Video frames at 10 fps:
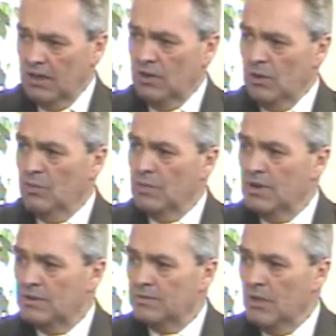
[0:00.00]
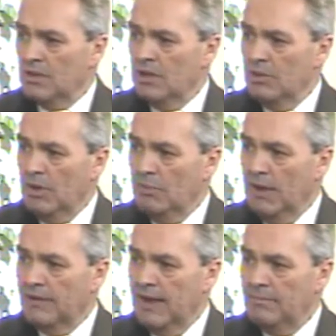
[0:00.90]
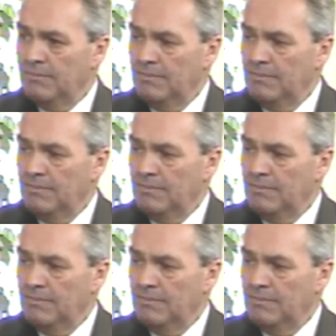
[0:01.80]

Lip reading: Can you talk a little bit about that?